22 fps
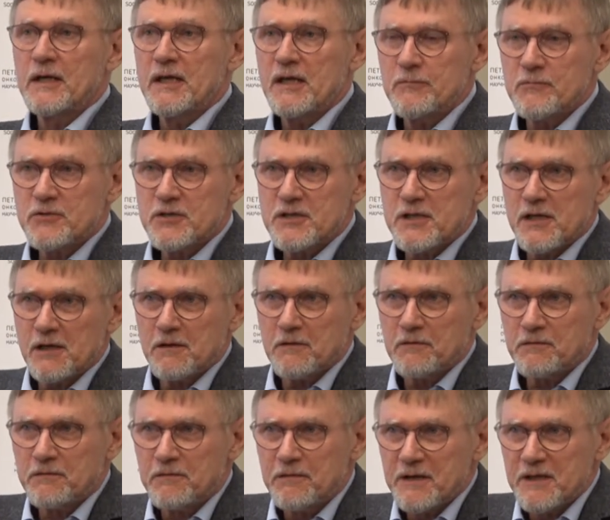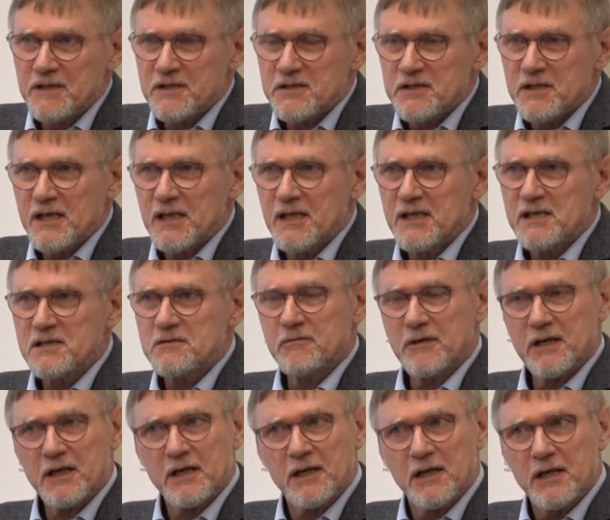himself in states
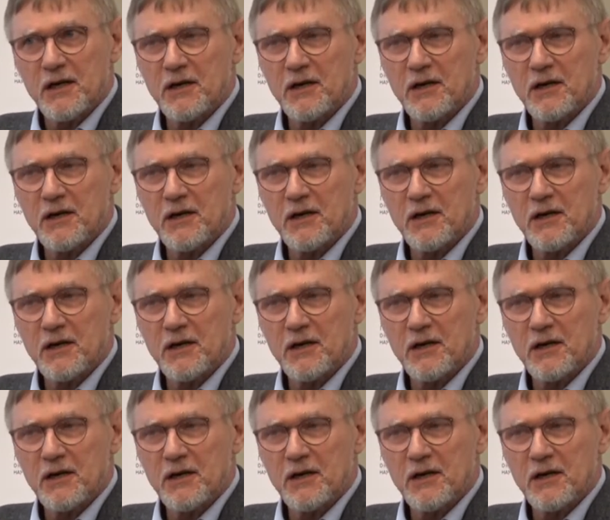very